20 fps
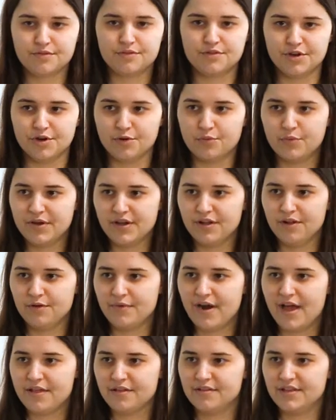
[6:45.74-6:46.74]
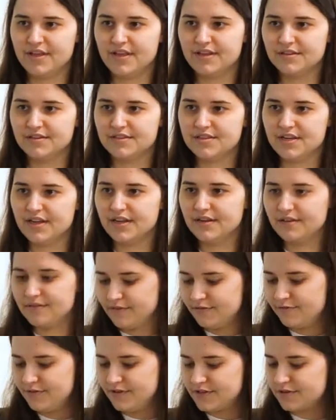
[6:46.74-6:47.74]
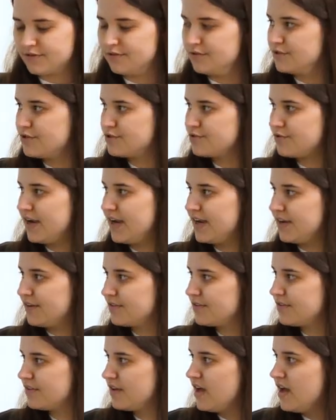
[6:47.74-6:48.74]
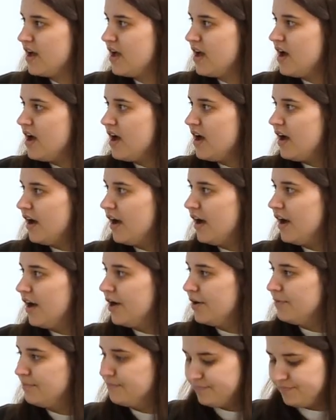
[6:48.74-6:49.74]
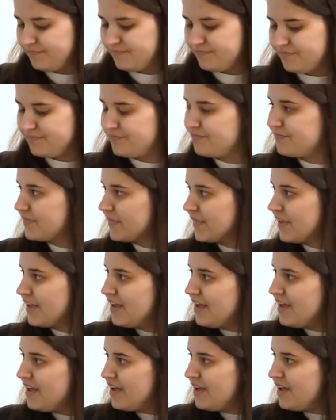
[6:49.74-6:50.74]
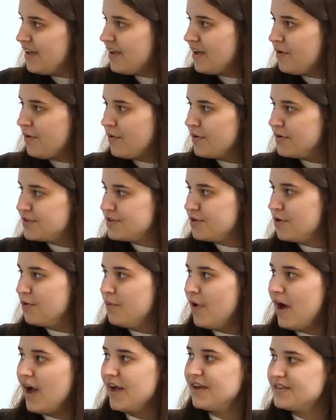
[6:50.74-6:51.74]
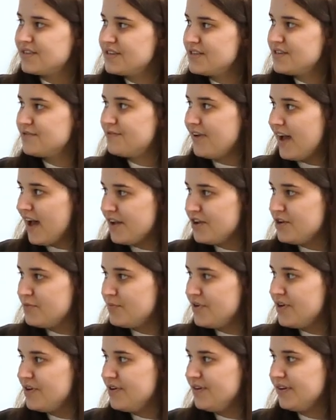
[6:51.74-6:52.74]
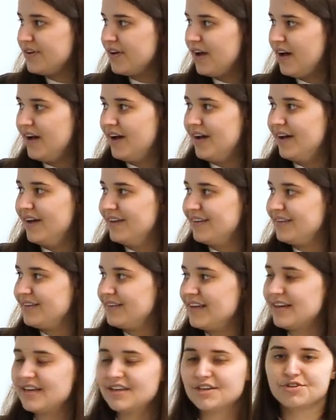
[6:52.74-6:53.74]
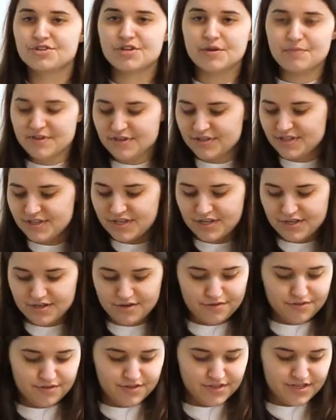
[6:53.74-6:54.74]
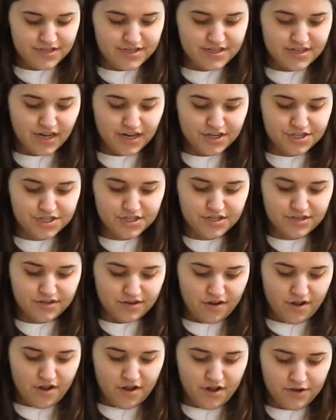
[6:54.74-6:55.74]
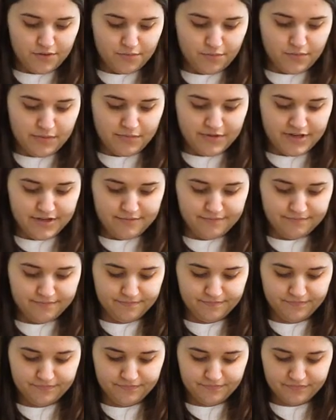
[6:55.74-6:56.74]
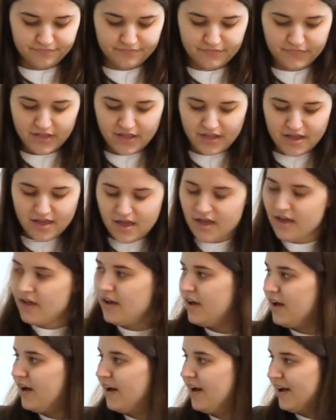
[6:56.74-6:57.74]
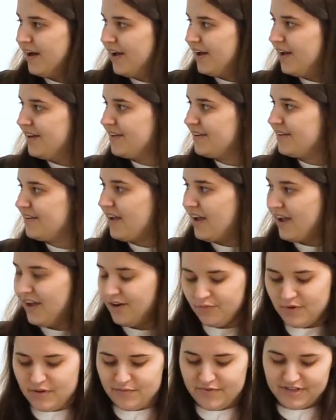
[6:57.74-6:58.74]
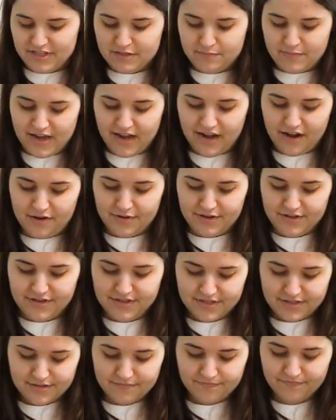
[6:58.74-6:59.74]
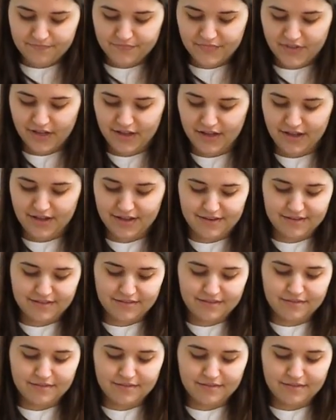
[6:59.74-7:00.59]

their will rather than, say, physical strength. Um, so why is this valuable? Uh, it contributes to the discussion on women uh, and women's powers. Uh,